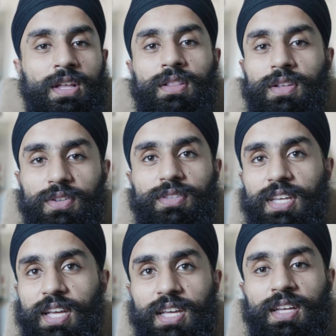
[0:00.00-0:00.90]
little
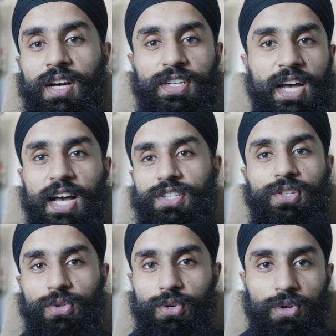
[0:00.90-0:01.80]
thing
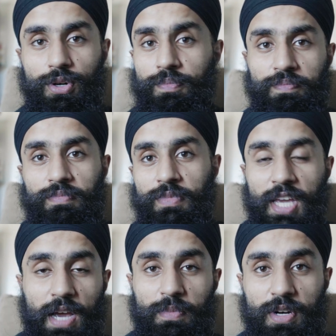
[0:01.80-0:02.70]
attached to your
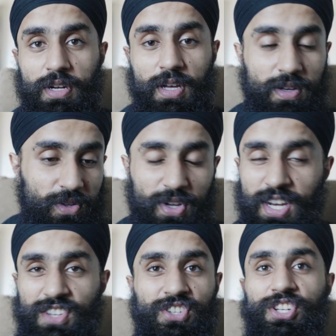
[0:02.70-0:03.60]
camera, and you can
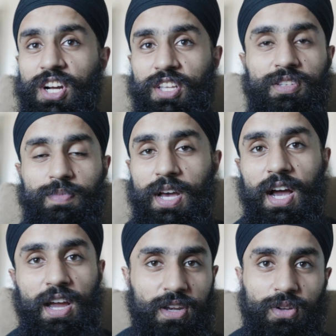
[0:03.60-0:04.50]
actually tuck this
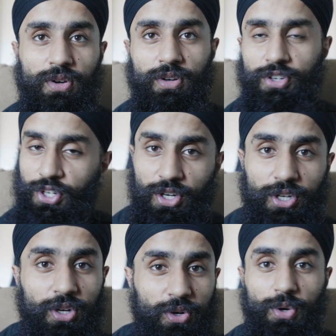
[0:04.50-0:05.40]
behind your
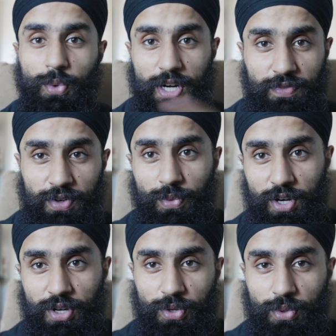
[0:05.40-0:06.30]
shirt or whatever you
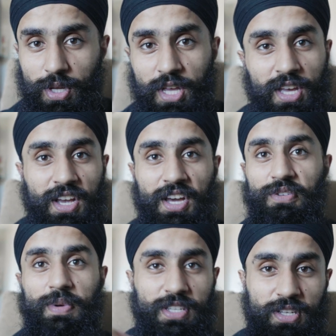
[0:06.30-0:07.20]
want to do, and
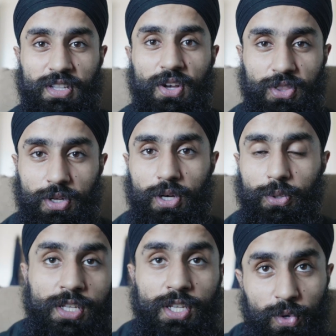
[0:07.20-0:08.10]
you're basically on the
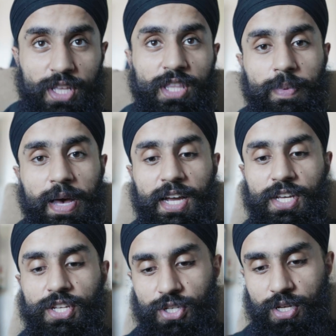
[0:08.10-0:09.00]
go. So in the
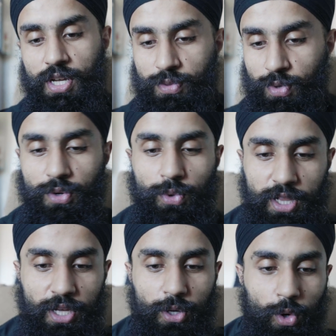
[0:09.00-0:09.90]
package, I just want to
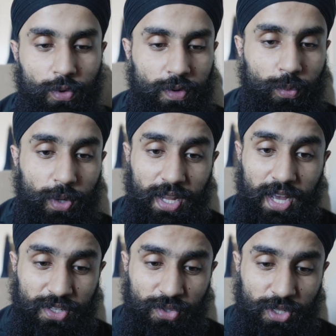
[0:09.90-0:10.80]
quickly go over what
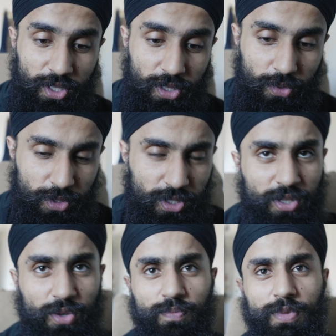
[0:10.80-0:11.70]
actually includes.
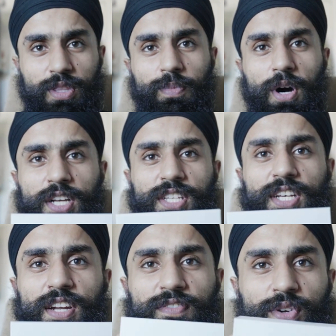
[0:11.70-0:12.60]
So the box
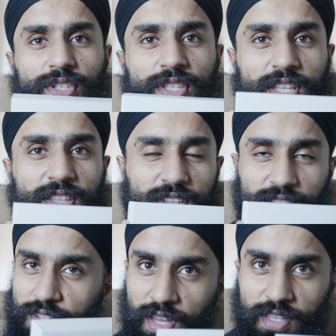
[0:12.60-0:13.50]
kind of looks like
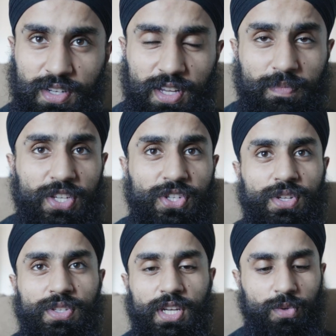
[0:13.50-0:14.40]
this. As I did mention,
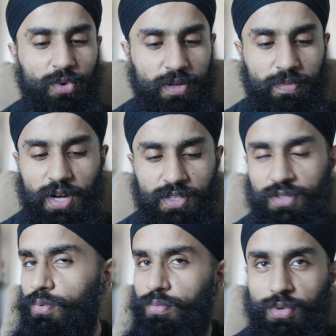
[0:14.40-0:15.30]
it's like 20 bucks,
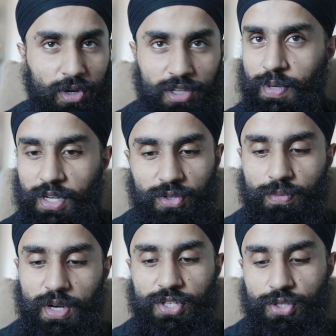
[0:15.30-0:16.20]
so don't expect too
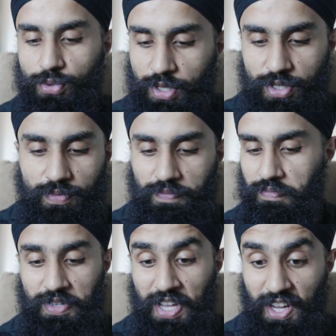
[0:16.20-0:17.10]
much
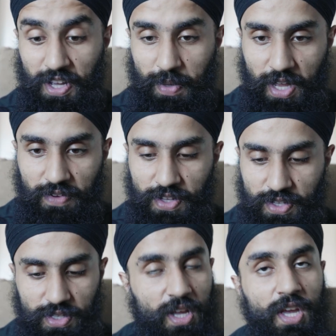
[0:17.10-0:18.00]
tech coming out of
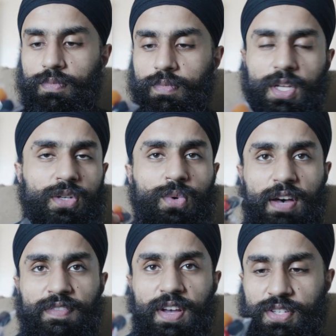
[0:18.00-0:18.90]
this. They do
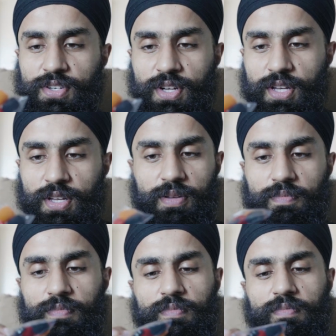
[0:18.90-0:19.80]
have extra
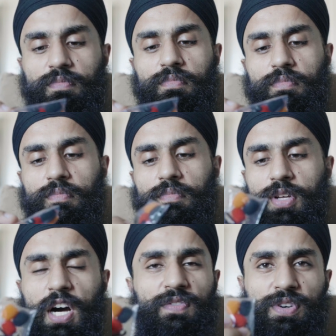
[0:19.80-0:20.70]

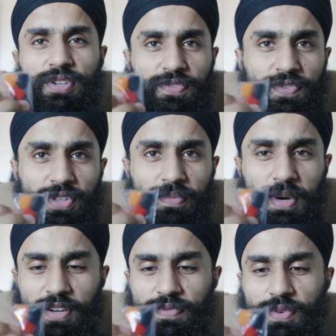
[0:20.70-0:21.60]
covers for the
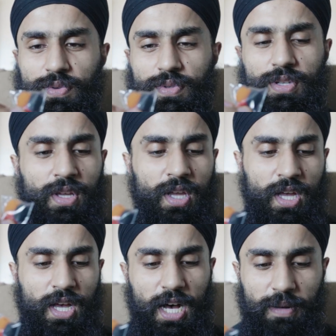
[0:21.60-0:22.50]
microphones.
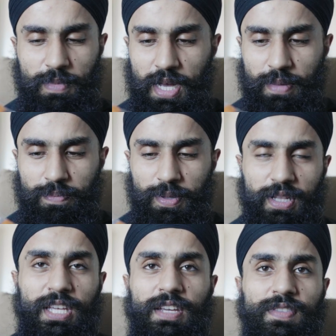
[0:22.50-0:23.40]
I
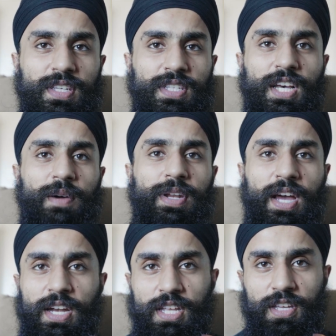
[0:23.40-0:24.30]
believe these come in
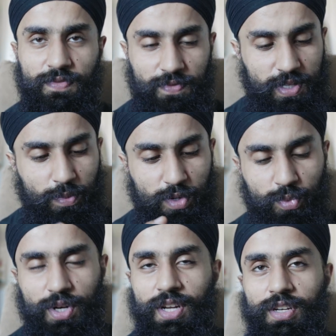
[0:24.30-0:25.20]
handy if someone's
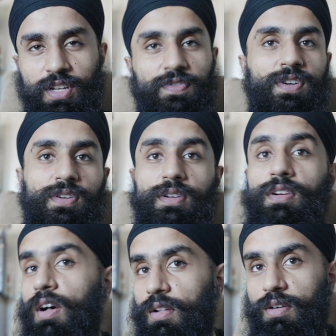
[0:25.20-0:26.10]
wearing different
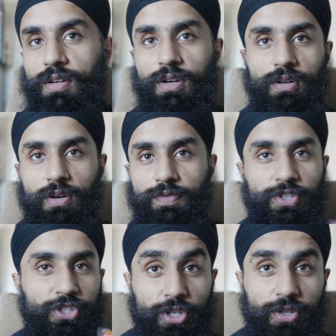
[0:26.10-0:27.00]
color of a
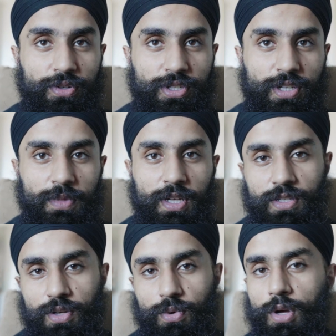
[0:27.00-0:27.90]
shirt or something.
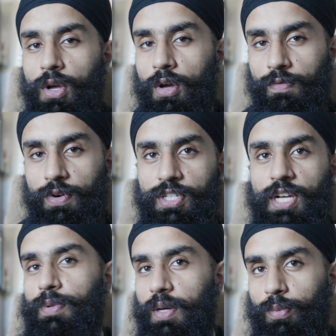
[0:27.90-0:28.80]
So for
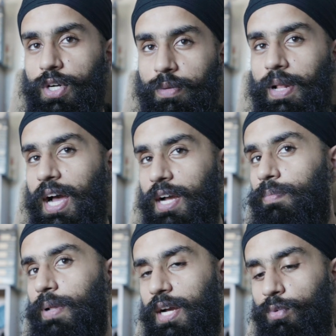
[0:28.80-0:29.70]
example, I'm wearing
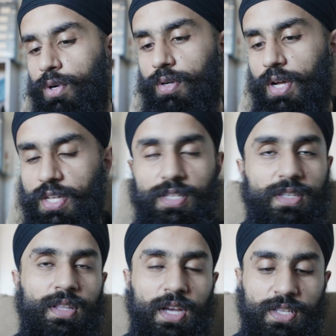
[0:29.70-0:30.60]
black work
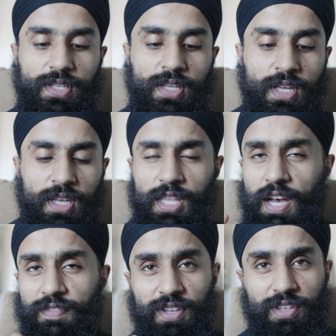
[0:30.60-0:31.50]
nice. They
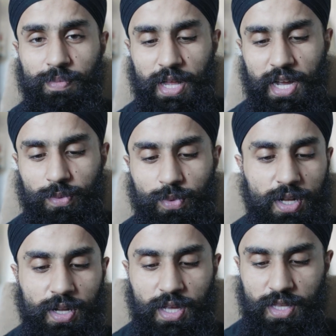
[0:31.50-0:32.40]
have another black
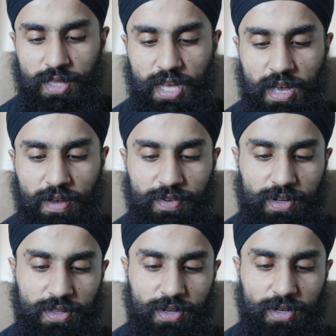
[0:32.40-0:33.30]
one, and then they have
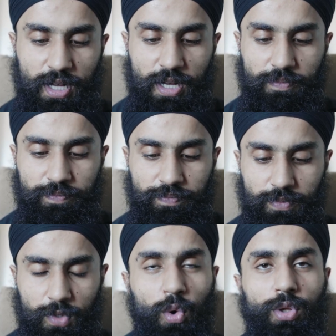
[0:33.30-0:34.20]
another
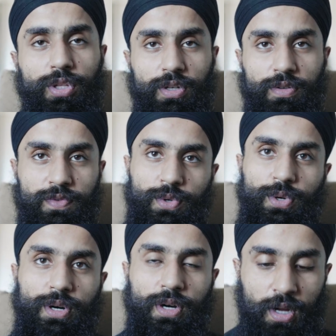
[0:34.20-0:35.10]
holder
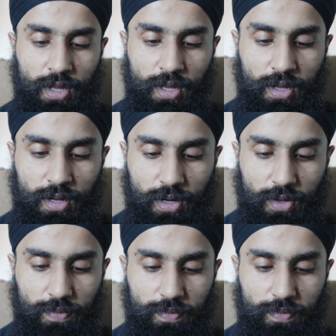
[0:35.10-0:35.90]
for, you know,